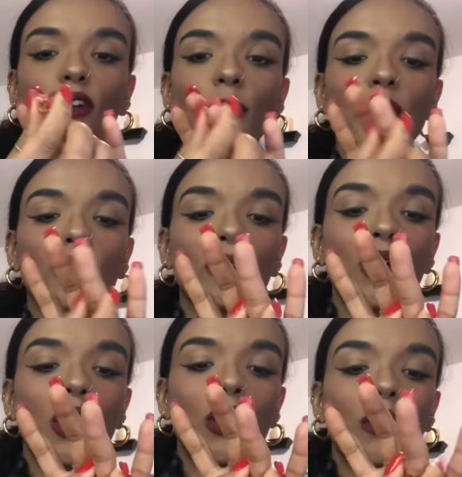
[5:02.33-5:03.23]
I'm gonna
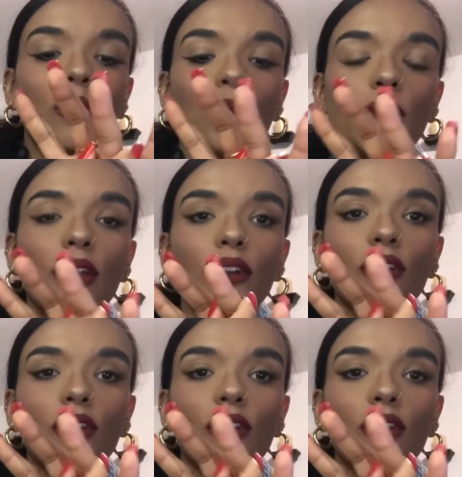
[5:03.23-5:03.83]
wear it